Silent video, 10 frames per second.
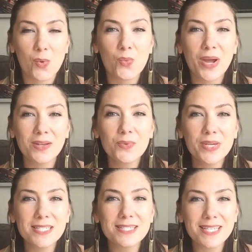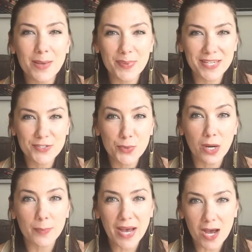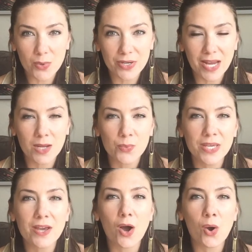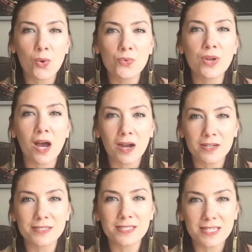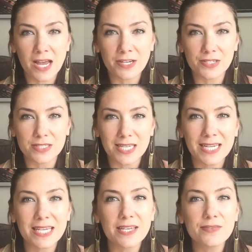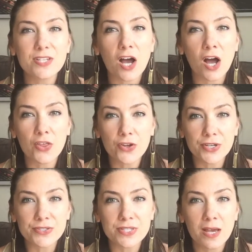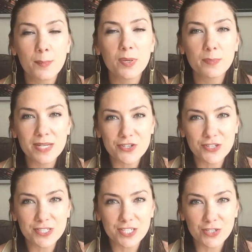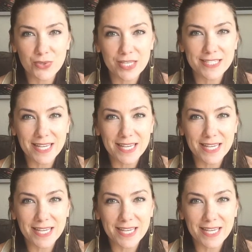When we step into our power and we own our desires, it gives others permission to do the